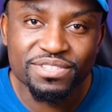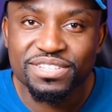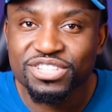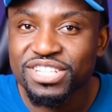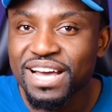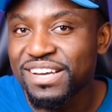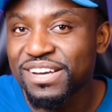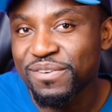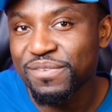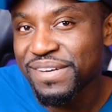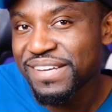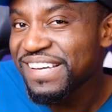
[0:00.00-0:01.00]
the
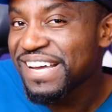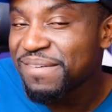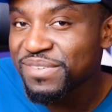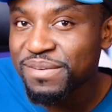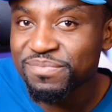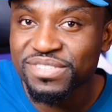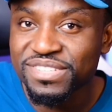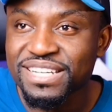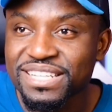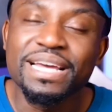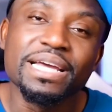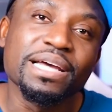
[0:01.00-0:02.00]
channel, I'm going to put a
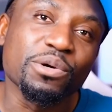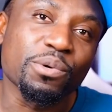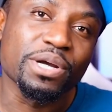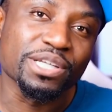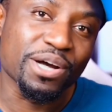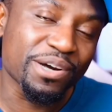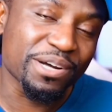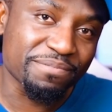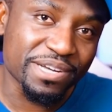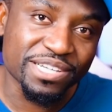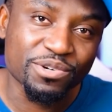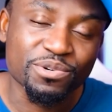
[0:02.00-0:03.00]
link to a longer
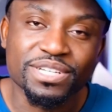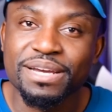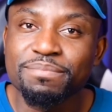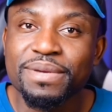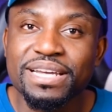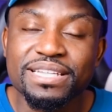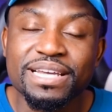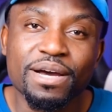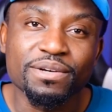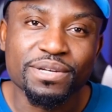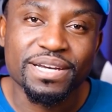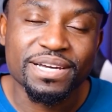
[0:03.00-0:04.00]
video that breaks
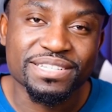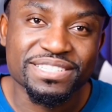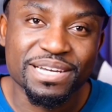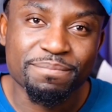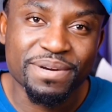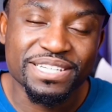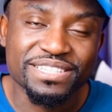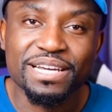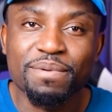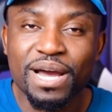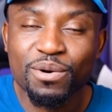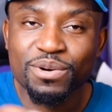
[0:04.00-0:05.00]
down step by
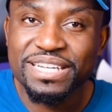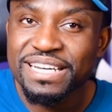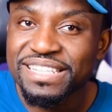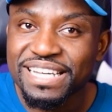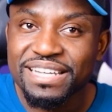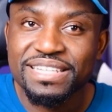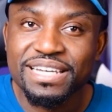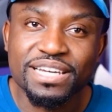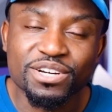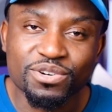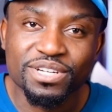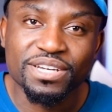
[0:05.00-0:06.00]
step how I did that,
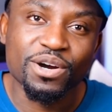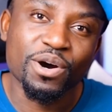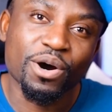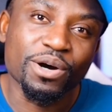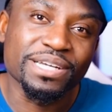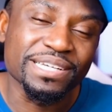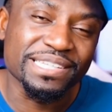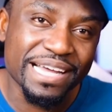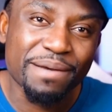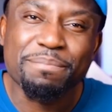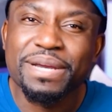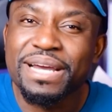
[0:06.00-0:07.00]
including all the
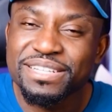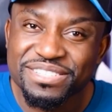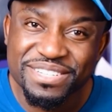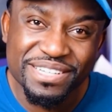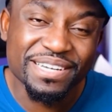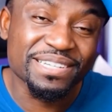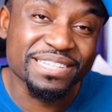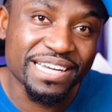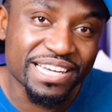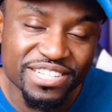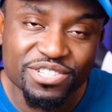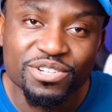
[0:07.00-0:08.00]
templates
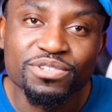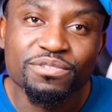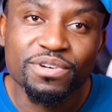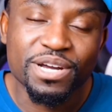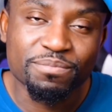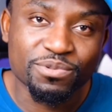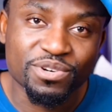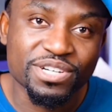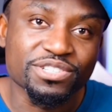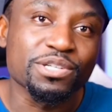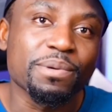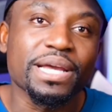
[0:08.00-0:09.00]
that I used for that
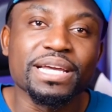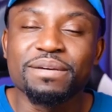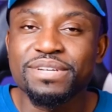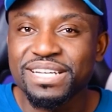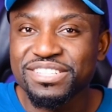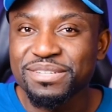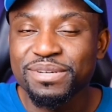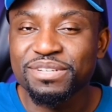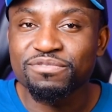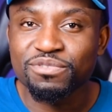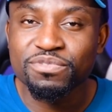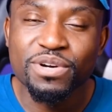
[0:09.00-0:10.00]
project. So I'm going to give you that
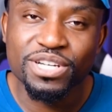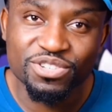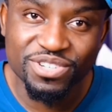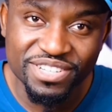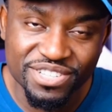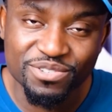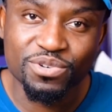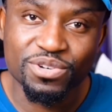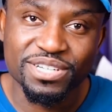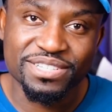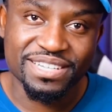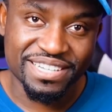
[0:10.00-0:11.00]
template for free. You can
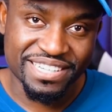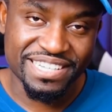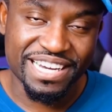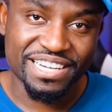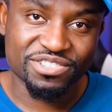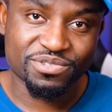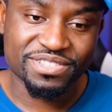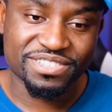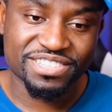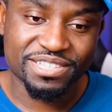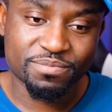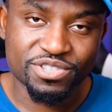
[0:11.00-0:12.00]
download it and do the
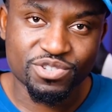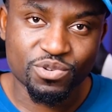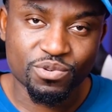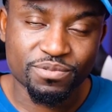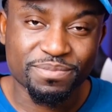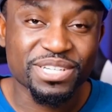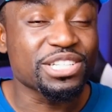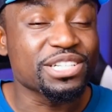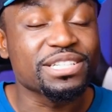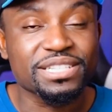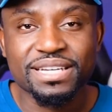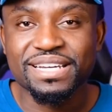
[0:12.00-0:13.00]
same with your own
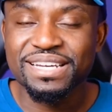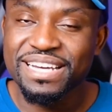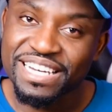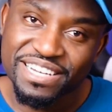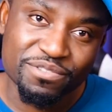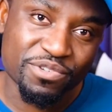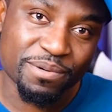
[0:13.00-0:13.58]
pictures and